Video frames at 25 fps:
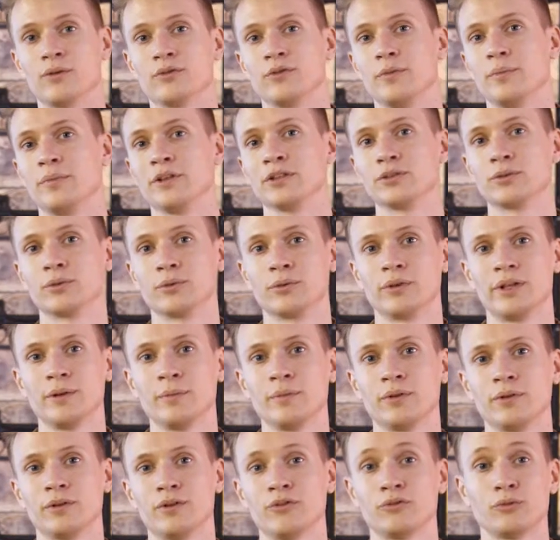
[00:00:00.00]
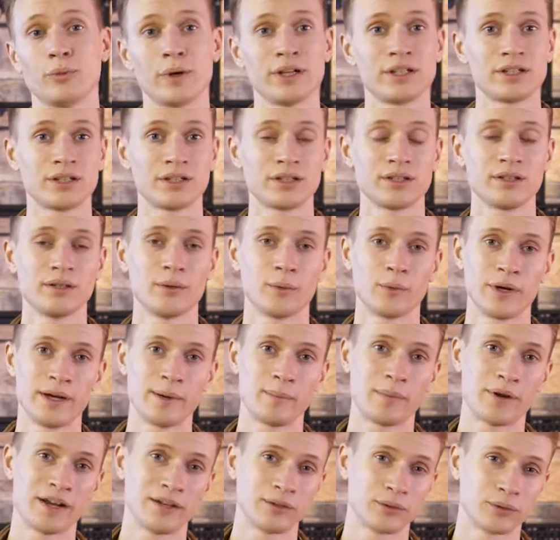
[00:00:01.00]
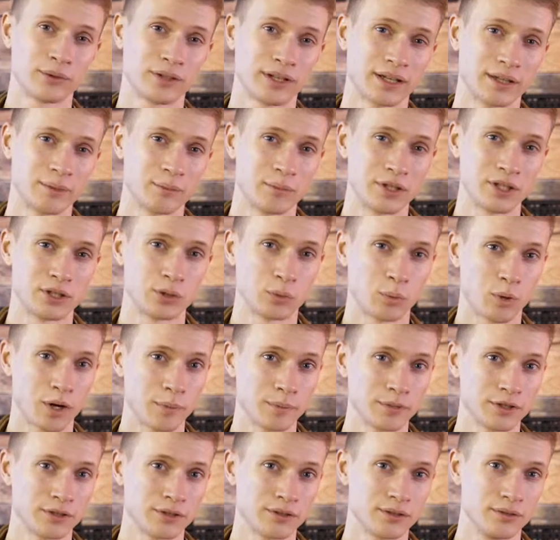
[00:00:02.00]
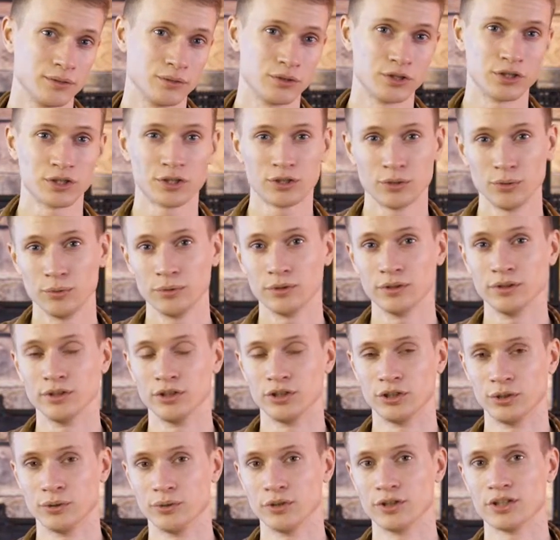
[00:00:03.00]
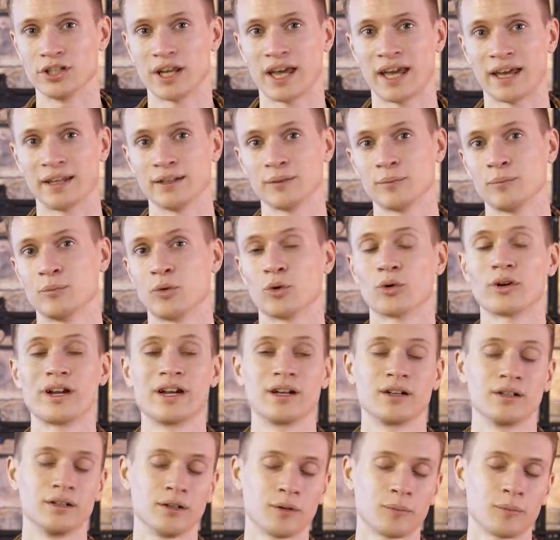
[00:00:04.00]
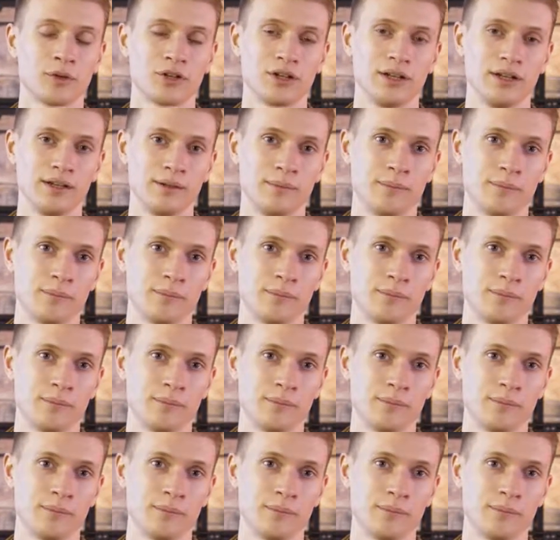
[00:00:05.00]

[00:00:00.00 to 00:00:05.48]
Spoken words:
of the pistol grip, of which the rear panel can be swapped to suit the shooter's hand more ergonomically.